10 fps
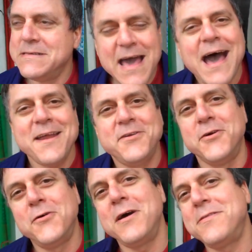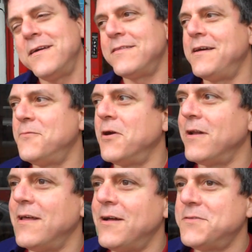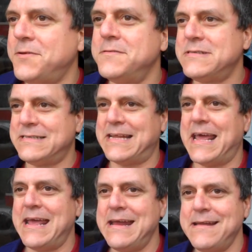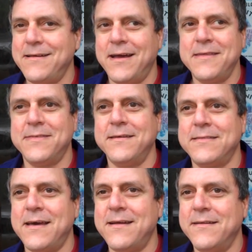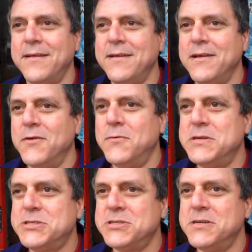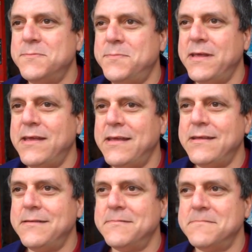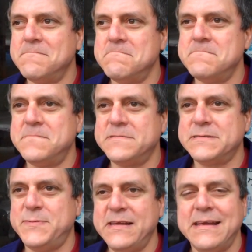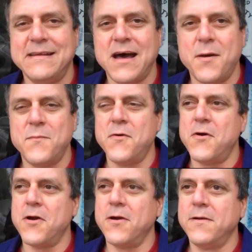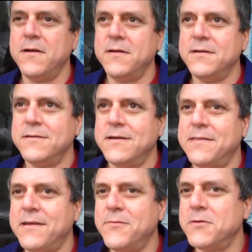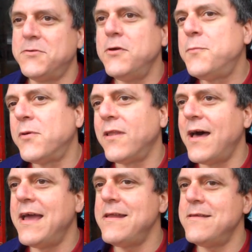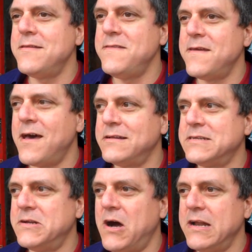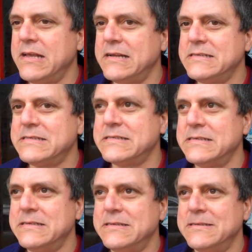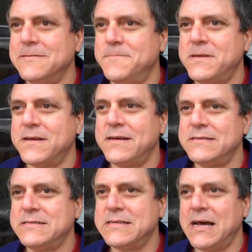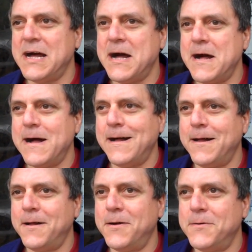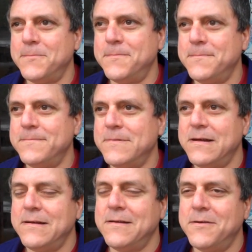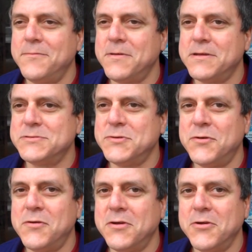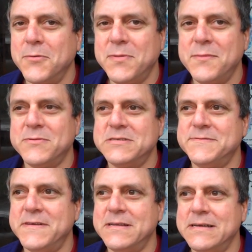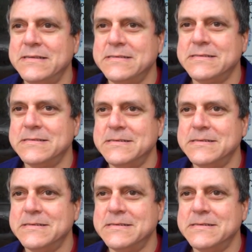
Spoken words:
Yeah, I do. I think that we're a little too staid. I think that we should be speaking up more. I think we're too polite as an audience because, I don't know, because we don't want to hurt people's feelings